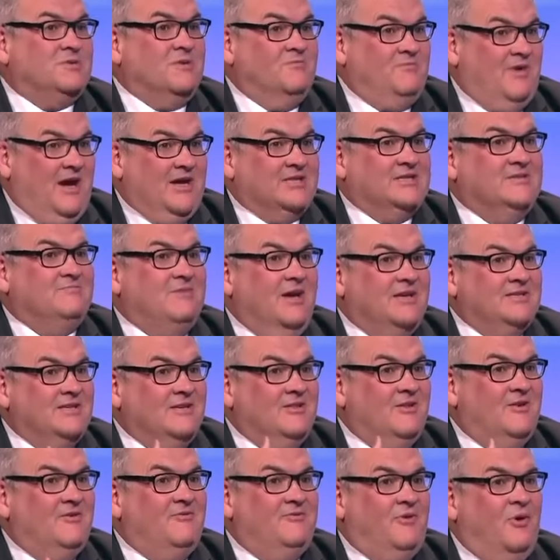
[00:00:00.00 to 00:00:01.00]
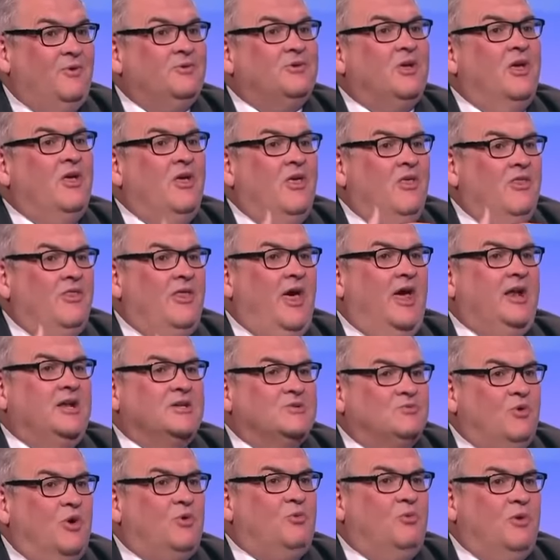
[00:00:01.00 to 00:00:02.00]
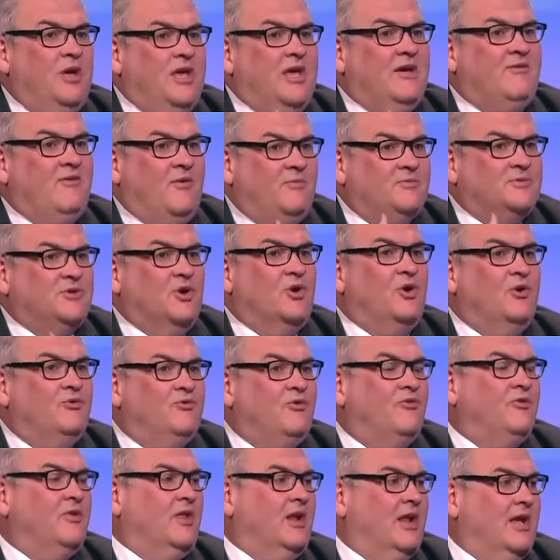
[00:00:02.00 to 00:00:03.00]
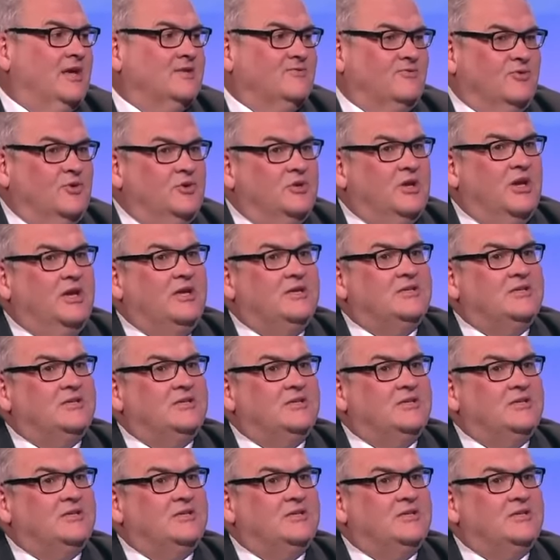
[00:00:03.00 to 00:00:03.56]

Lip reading: of maximising their vote. That is what we have observed over the last few days.